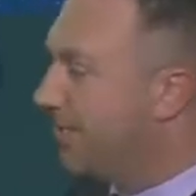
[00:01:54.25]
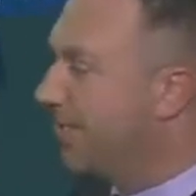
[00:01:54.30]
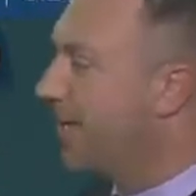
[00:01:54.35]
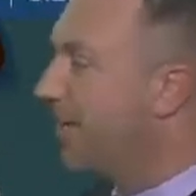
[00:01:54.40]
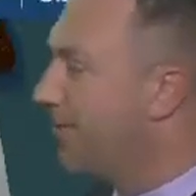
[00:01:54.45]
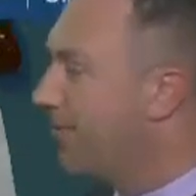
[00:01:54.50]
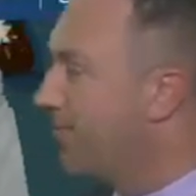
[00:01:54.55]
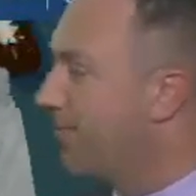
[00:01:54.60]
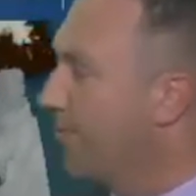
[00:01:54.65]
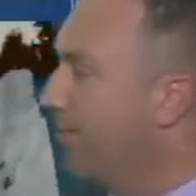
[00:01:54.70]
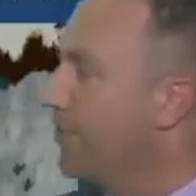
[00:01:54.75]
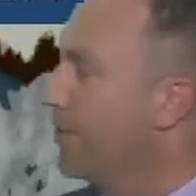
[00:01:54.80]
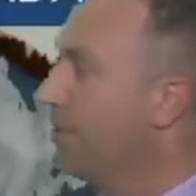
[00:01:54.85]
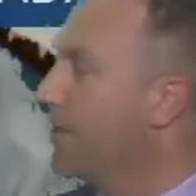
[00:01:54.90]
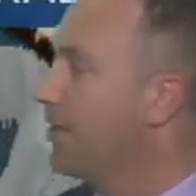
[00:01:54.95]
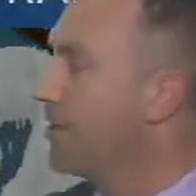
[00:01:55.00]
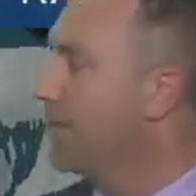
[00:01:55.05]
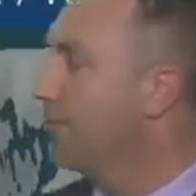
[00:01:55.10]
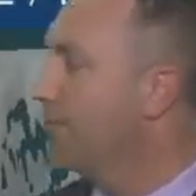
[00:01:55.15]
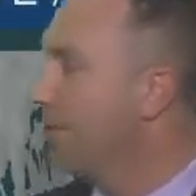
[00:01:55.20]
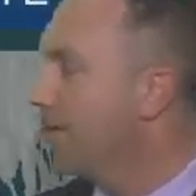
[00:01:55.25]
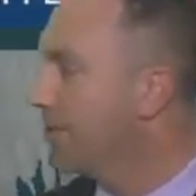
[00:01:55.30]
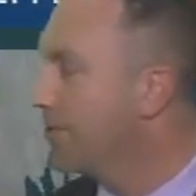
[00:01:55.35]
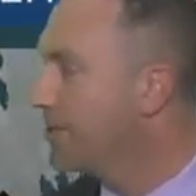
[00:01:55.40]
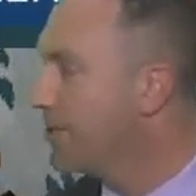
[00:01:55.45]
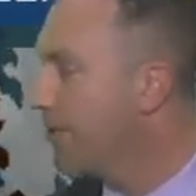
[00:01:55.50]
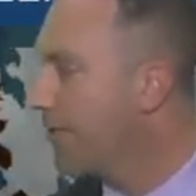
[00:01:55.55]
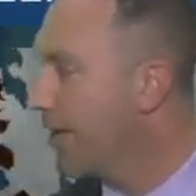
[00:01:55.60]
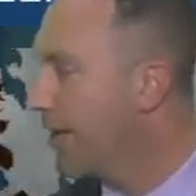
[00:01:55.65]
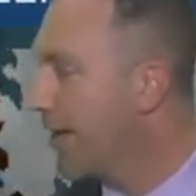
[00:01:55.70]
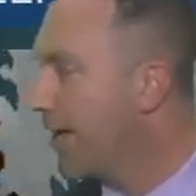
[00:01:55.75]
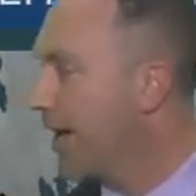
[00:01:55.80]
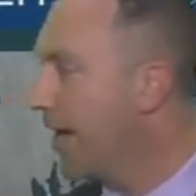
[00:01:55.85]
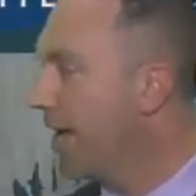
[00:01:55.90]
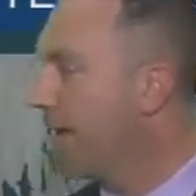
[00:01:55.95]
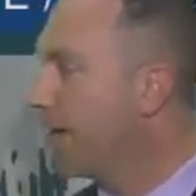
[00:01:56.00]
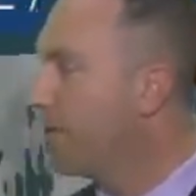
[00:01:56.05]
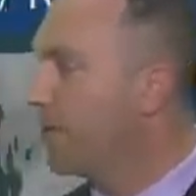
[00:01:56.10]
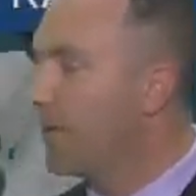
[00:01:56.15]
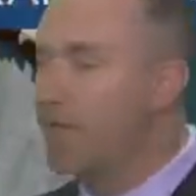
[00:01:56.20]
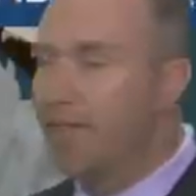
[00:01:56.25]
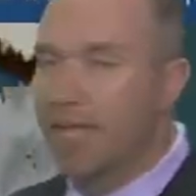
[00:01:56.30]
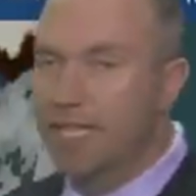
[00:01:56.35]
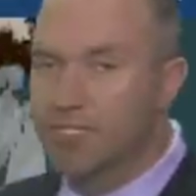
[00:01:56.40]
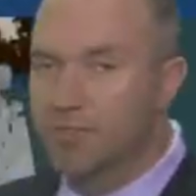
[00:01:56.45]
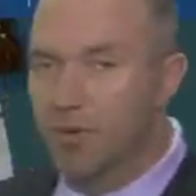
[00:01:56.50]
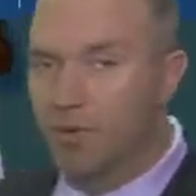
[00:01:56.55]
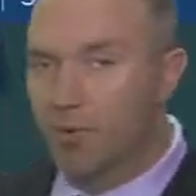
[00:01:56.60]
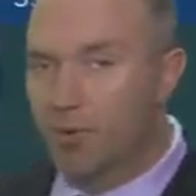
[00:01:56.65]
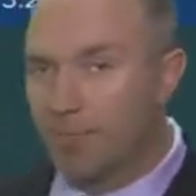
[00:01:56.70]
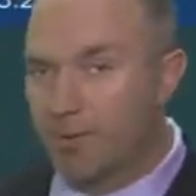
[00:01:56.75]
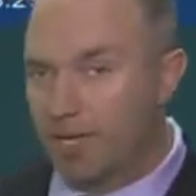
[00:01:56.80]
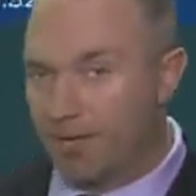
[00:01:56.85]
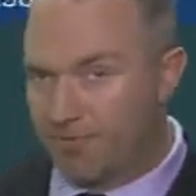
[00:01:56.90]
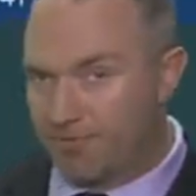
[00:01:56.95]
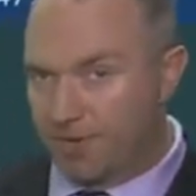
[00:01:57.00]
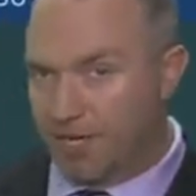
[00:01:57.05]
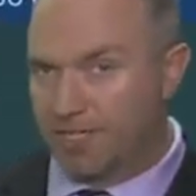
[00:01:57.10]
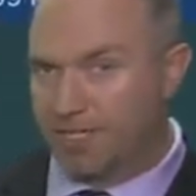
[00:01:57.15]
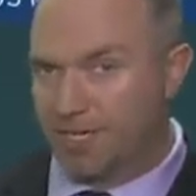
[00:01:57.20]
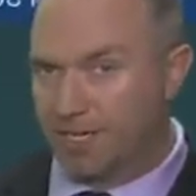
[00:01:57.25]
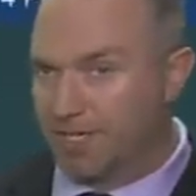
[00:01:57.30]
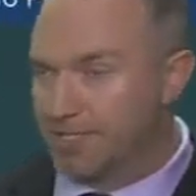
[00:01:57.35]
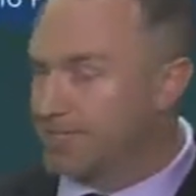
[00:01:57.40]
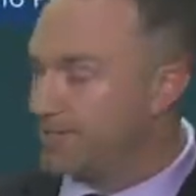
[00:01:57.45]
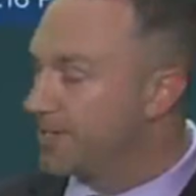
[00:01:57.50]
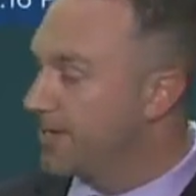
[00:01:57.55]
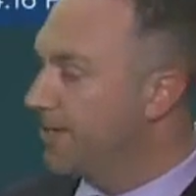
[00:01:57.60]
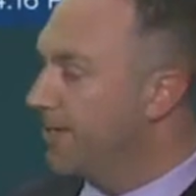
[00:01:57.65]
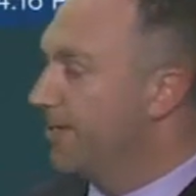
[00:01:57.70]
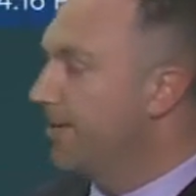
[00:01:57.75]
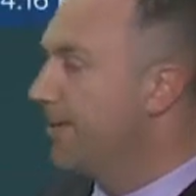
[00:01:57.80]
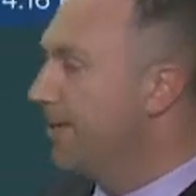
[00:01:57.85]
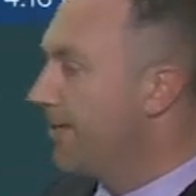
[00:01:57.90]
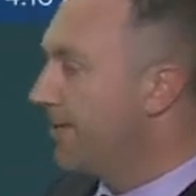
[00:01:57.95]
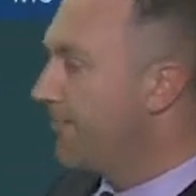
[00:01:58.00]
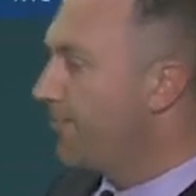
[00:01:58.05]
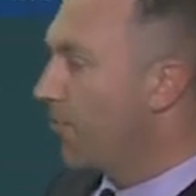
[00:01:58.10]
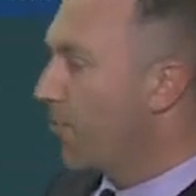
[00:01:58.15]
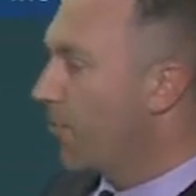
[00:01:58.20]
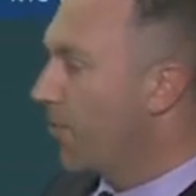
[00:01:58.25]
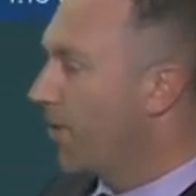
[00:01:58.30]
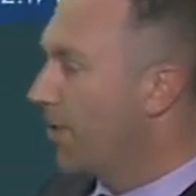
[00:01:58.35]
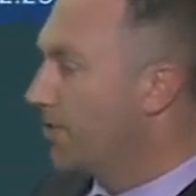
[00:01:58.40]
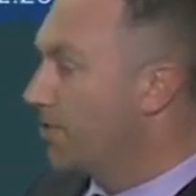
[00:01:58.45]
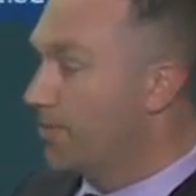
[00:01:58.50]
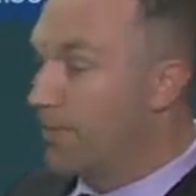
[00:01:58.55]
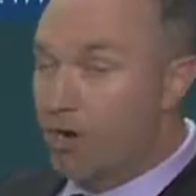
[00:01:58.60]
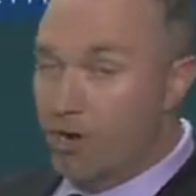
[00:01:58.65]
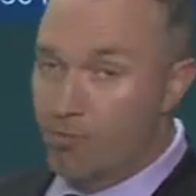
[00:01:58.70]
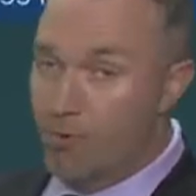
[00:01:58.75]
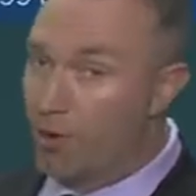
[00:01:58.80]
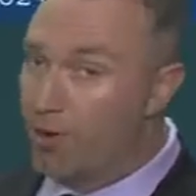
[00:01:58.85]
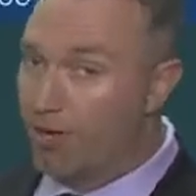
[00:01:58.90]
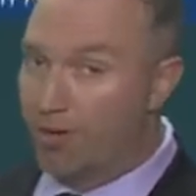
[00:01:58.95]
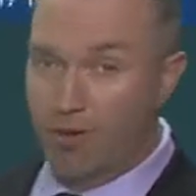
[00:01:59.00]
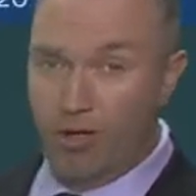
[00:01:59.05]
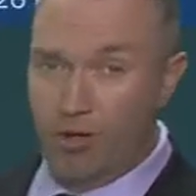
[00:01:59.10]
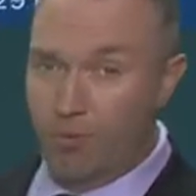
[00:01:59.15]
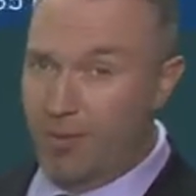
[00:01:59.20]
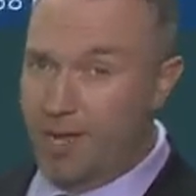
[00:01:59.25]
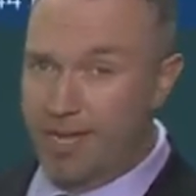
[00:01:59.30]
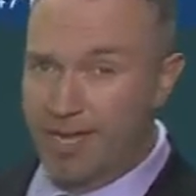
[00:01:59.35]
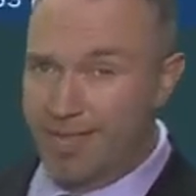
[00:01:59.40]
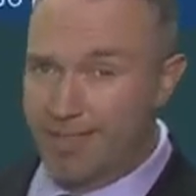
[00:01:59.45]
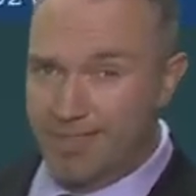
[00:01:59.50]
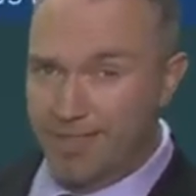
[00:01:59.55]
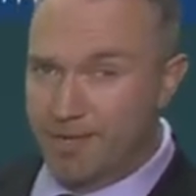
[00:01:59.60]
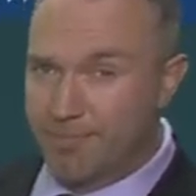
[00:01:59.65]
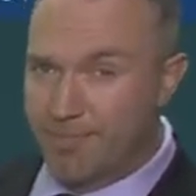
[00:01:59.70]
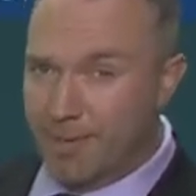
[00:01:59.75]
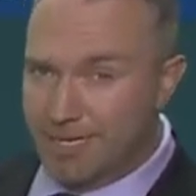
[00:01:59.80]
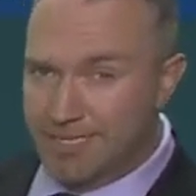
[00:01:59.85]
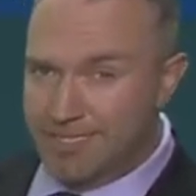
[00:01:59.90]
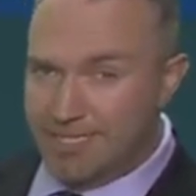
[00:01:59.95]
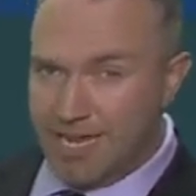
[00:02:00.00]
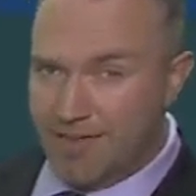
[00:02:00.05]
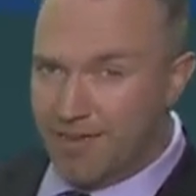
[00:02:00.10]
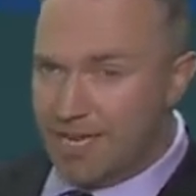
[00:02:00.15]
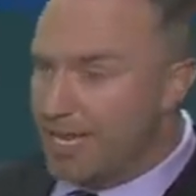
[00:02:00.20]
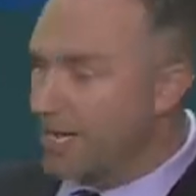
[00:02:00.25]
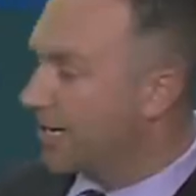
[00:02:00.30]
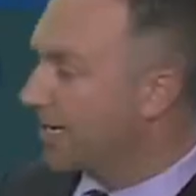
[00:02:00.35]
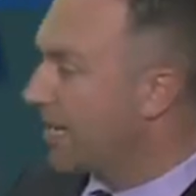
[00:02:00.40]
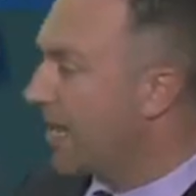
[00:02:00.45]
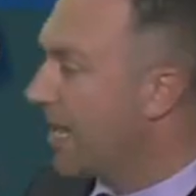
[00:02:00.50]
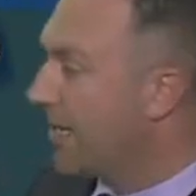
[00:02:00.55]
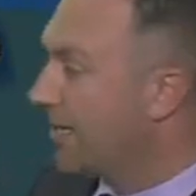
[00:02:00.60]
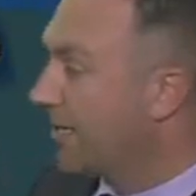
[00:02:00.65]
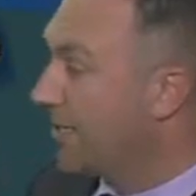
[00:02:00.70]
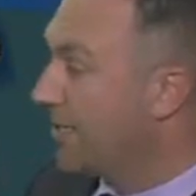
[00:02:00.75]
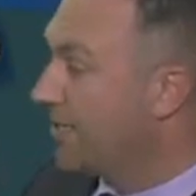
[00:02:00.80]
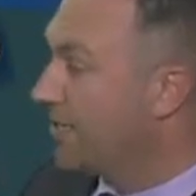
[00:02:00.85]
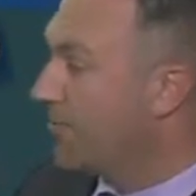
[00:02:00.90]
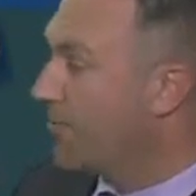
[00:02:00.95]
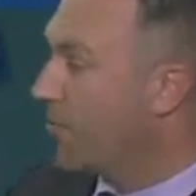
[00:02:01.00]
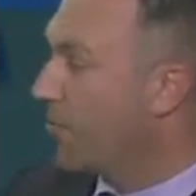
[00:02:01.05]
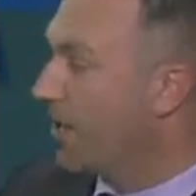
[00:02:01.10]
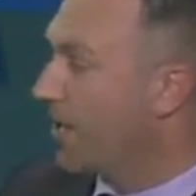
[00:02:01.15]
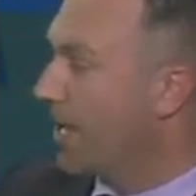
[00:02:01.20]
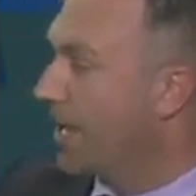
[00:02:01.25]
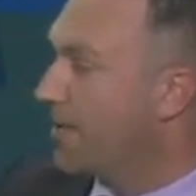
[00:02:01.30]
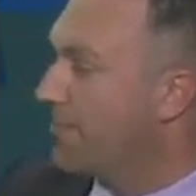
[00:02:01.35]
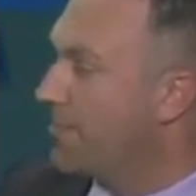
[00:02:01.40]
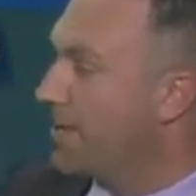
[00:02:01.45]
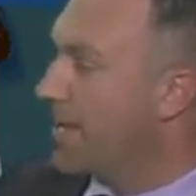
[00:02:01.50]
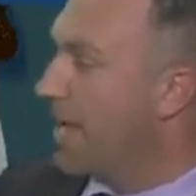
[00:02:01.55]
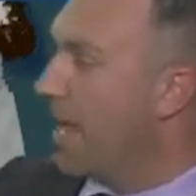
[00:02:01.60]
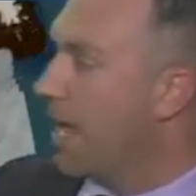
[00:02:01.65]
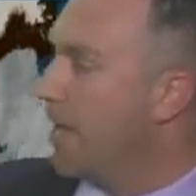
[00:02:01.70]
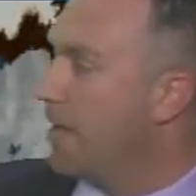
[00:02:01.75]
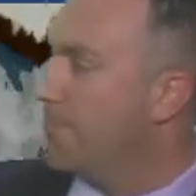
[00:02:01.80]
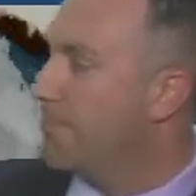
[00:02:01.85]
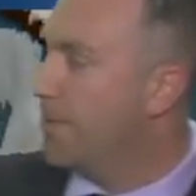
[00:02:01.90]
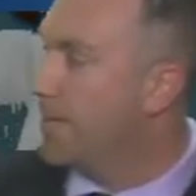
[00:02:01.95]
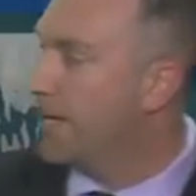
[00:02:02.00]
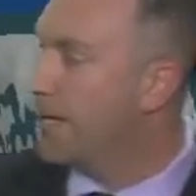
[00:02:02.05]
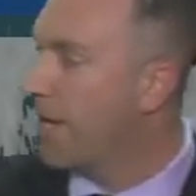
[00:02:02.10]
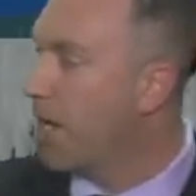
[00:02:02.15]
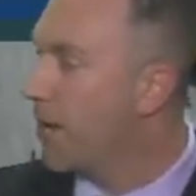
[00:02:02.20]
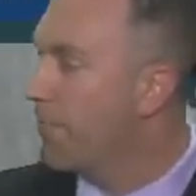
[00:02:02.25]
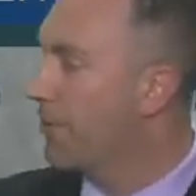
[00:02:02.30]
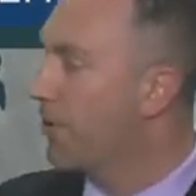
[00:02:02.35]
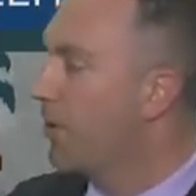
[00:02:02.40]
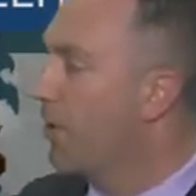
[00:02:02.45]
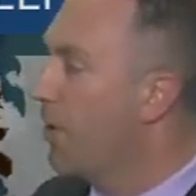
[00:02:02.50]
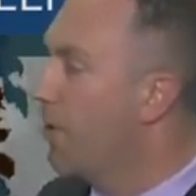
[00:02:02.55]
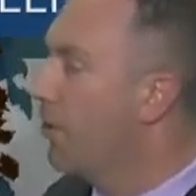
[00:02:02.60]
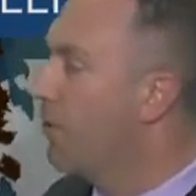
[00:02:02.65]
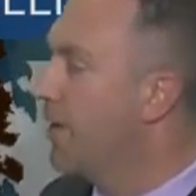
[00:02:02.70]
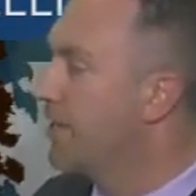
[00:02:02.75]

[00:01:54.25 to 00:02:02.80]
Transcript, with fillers: Tennessee, out through Minnesota and Iowa. That's what will be affecting us for tomorrow morning already, I think, by 7, 8 o'clock in the morning and beyond. Big upper low,